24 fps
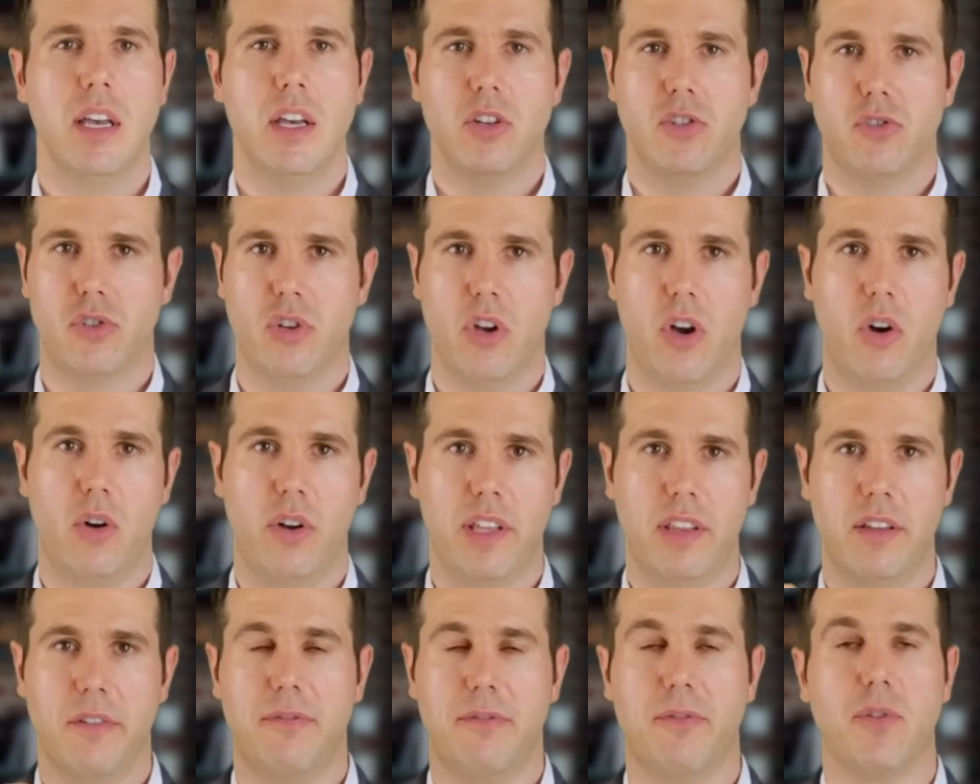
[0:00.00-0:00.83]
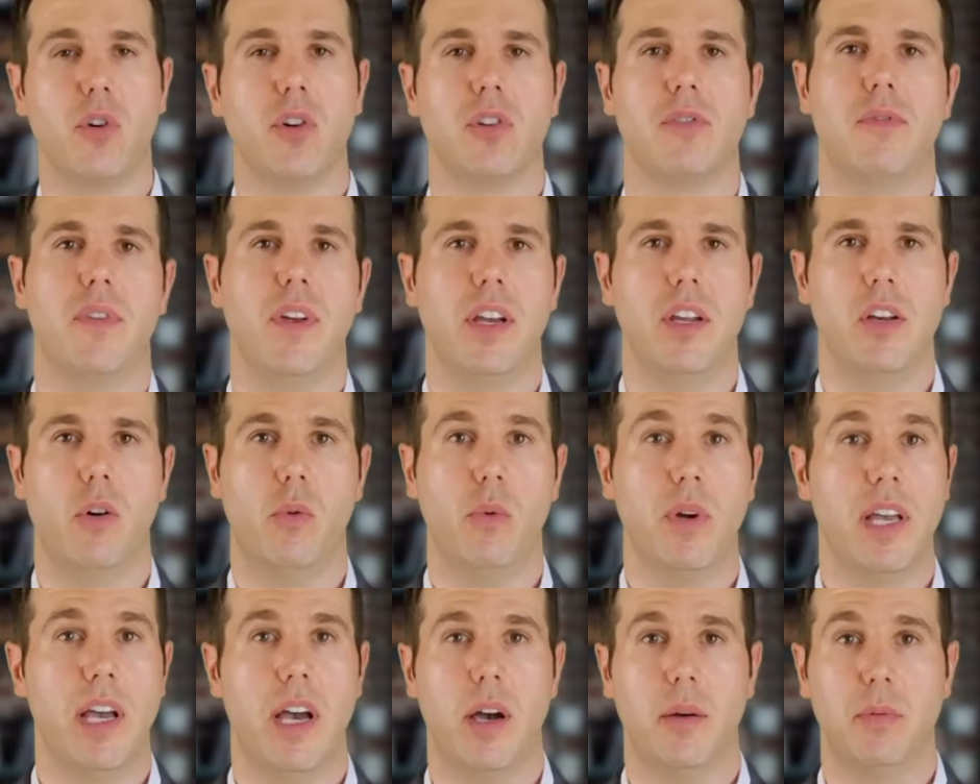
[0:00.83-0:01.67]
So in the first video,
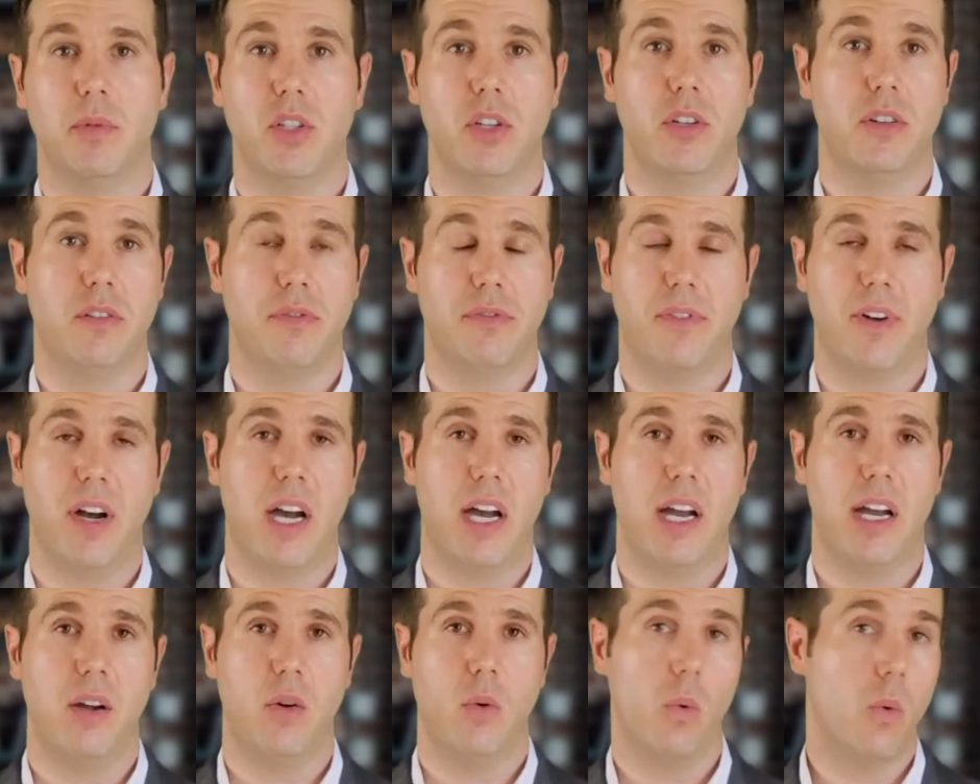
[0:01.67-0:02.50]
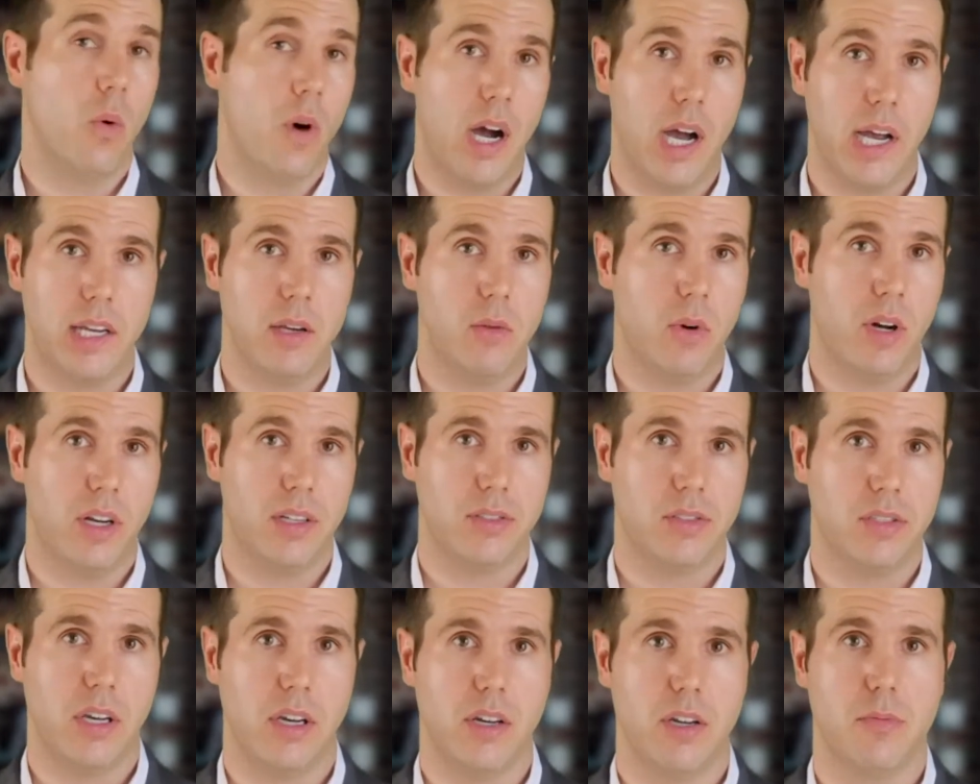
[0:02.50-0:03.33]
we helped you define why you want to
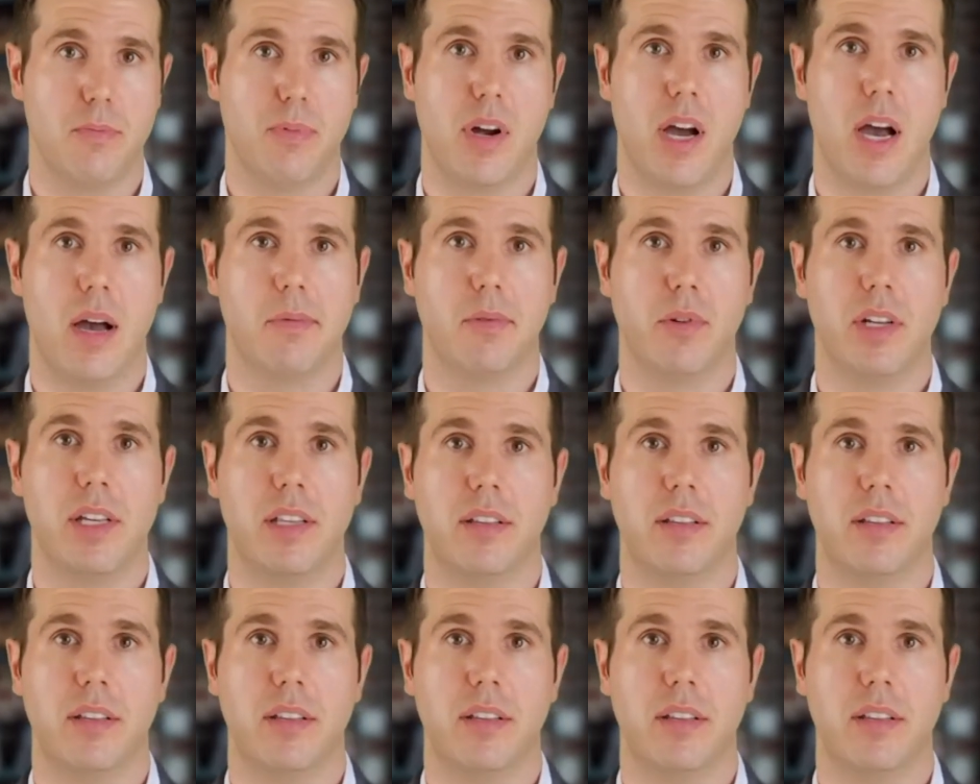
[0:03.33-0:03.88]
sell your property.